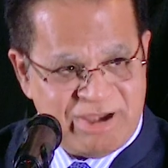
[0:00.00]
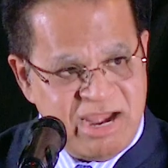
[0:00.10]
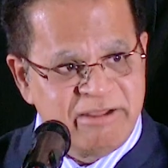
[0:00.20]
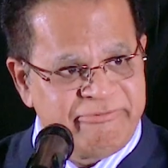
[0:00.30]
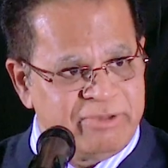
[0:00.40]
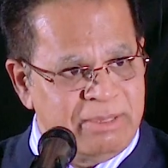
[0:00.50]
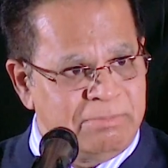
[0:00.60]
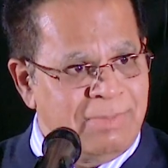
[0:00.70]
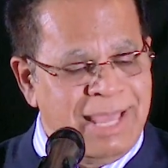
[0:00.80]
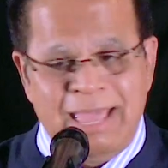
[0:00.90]
read of
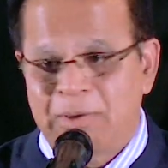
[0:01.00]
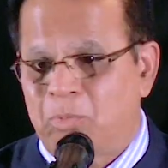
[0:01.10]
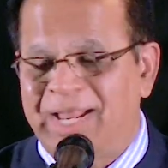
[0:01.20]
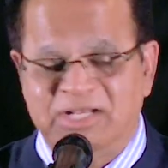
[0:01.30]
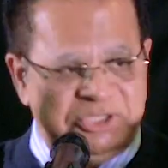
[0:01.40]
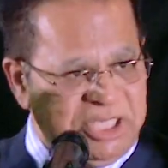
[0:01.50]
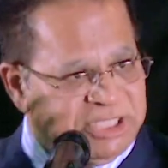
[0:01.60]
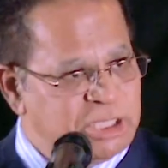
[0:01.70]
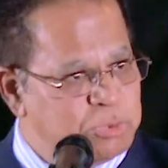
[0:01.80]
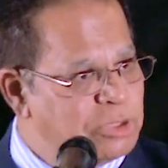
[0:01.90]
him while
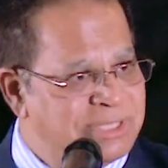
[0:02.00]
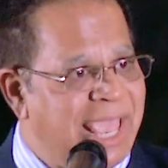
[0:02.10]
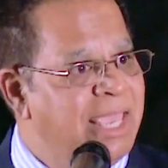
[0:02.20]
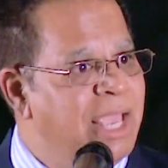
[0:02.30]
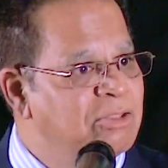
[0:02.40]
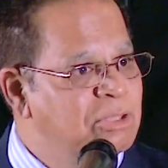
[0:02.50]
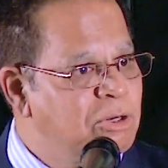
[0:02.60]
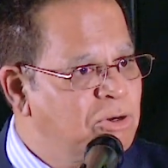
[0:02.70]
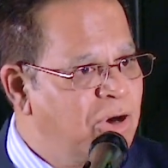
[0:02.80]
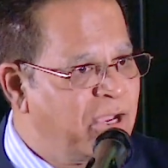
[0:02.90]
Jesus was hanging on the
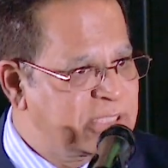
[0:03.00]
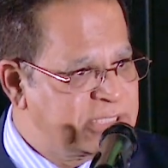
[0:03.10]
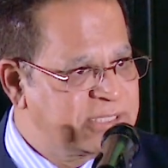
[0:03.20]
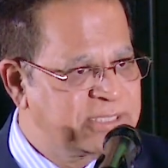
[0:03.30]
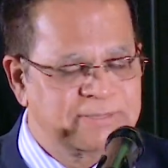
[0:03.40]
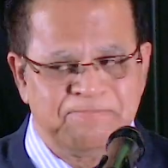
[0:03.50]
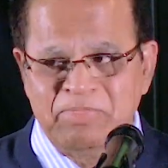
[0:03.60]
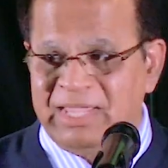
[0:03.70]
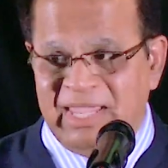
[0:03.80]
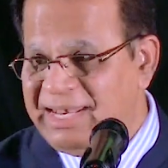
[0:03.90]
cross.
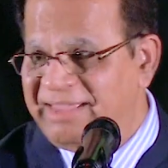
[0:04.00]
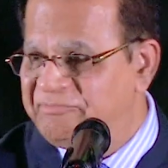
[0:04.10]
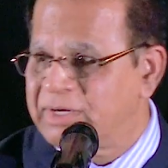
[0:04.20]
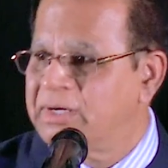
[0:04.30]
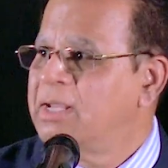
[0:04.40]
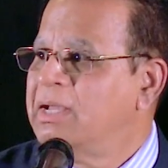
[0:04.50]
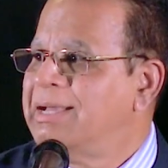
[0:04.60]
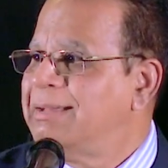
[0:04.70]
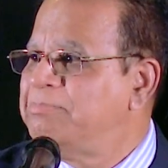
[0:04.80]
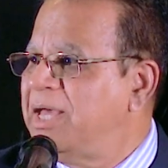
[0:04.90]
He never
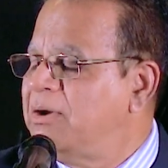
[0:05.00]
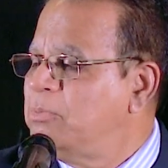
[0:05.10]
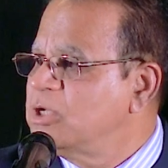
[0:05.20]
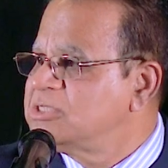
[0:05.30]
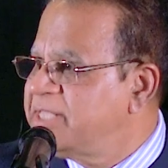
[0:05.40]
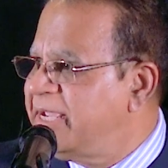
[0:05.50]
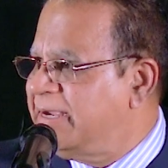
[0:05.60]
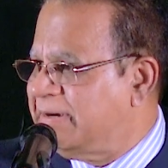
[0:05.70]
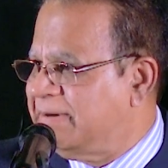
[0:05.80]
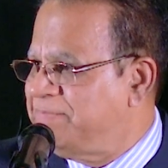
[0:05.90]
uh, uh, was
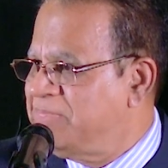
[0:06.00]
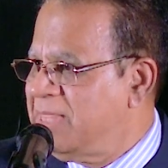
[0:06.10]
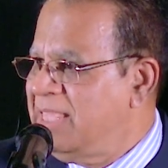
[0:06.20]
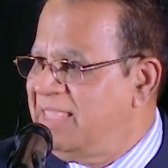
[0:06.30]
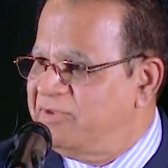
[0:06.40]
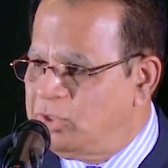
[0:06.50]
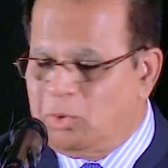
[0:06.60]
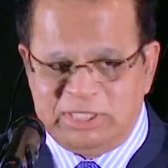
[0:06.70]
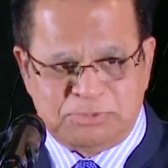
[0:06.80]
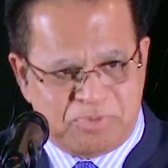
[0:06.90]
there. Even
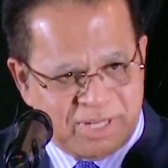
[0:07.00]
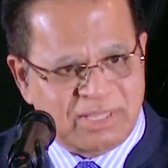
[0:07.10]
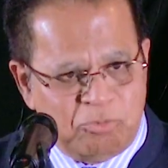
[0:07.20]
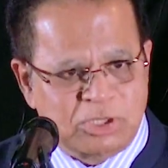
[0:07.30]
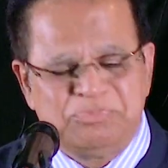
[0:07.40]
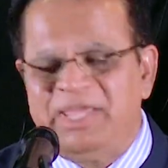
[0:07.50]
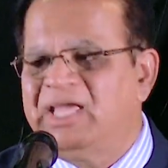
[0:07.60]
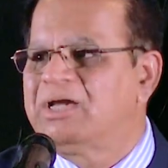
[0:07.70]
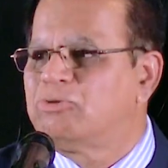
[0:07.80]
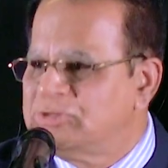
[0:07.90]
though his brother was
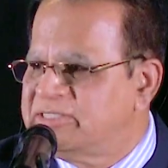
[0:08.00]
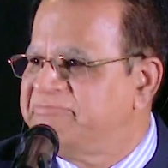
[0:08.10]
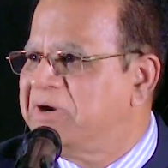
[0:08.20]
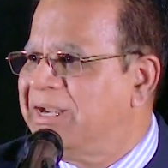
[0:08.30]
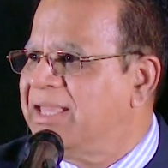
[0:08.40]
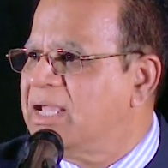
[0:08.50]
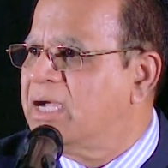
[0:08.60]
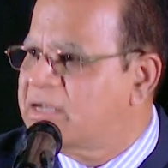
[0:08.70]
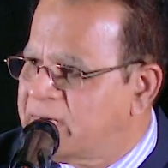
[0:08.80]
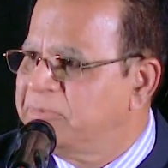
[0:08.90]
being crucified like a
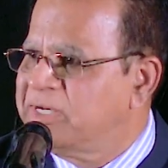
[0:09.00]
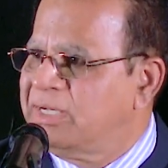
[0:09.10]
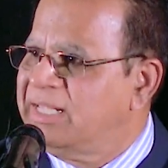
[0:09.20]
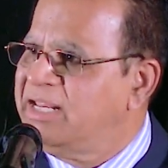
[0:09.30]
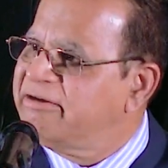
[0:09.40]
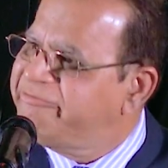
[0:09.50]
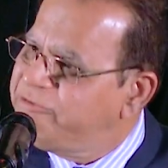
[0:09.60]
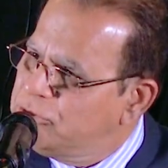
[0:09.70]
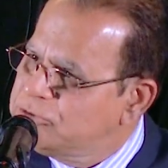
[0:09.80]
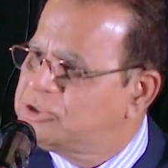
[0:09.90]
criminal, he
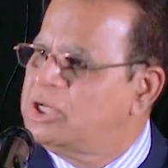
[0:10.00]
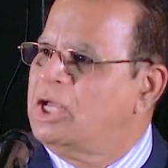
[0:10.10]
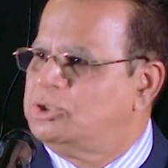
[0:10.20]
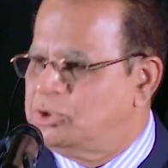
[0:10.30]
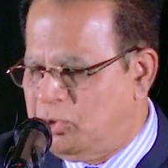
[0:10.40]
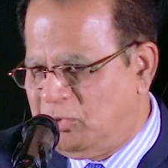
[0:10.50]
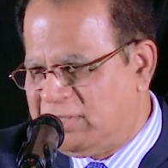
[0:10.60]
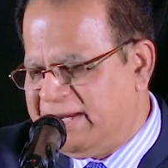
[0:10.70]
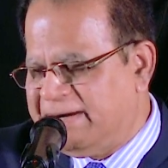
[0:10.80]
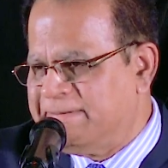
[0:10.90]
refused to go
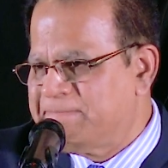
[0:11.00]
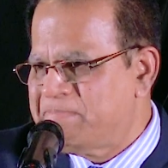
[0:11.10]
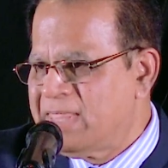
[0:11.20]
there